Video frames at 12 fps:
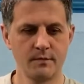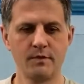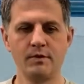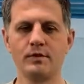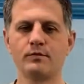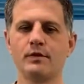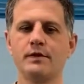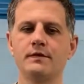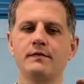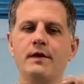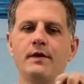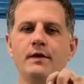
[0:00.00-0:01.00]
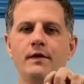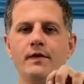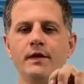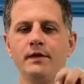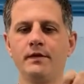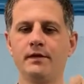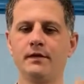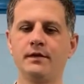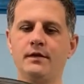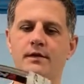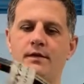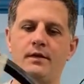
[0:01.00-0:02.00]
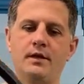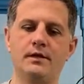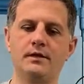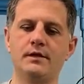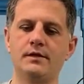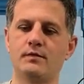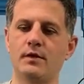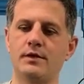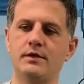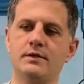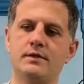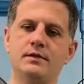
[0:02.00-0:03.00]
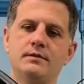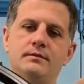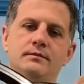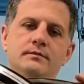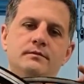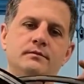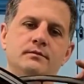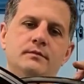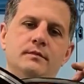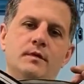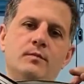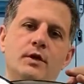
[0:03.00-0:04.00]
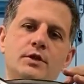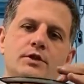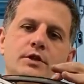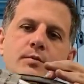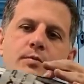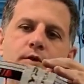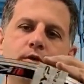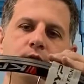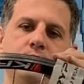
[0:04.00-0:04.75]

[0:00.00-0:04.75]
This one is very thin and this one is much deeper.